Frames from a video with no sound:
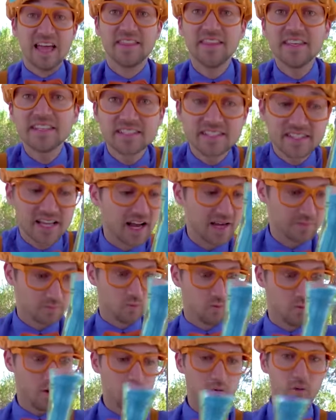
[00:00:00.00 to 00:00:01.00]
This time,
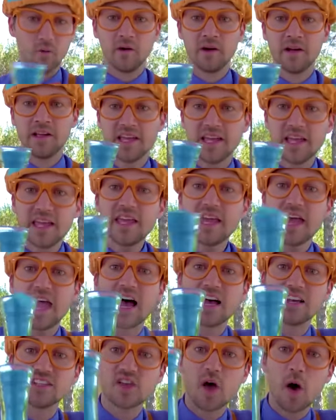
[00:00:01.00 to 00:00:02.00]
whoa, it
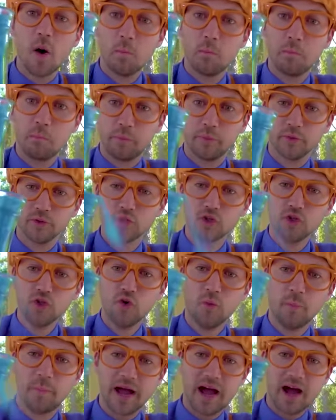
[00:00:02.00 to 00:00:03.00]
has
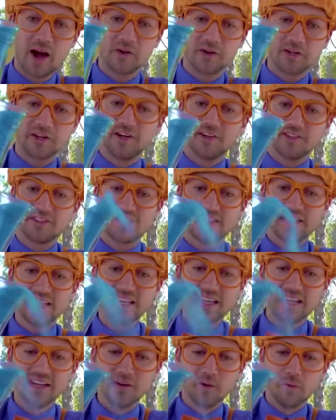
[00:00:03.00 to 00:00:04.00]
blue powder,
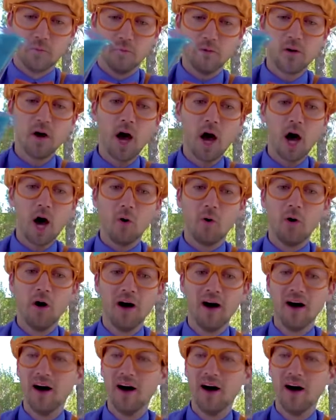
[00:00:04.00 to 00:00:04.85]
see? Whoa!